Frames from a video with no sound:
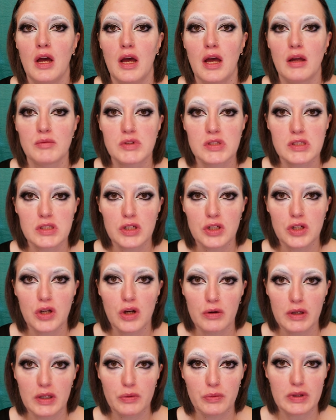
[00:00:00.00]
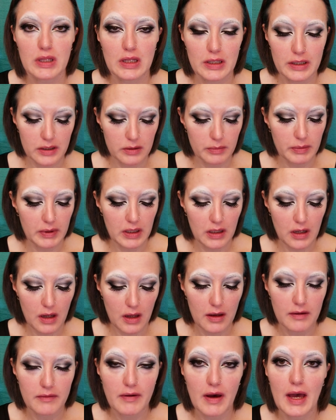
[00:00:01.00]
I'm just going to go in with a little bit
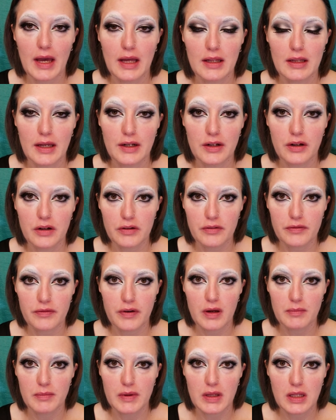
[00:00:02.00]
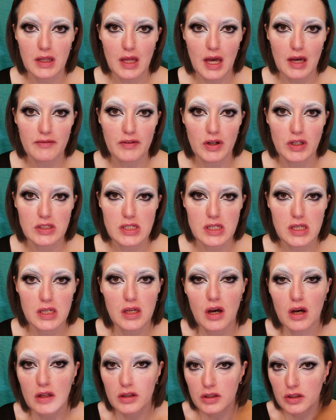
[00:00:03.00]
of highlighter from the Kat Von D
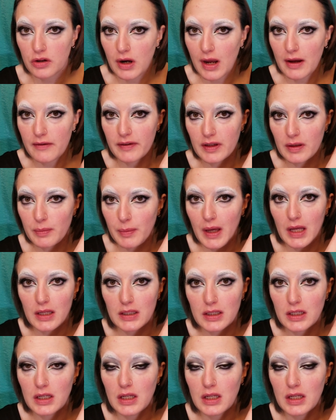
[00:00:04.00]
holographic palette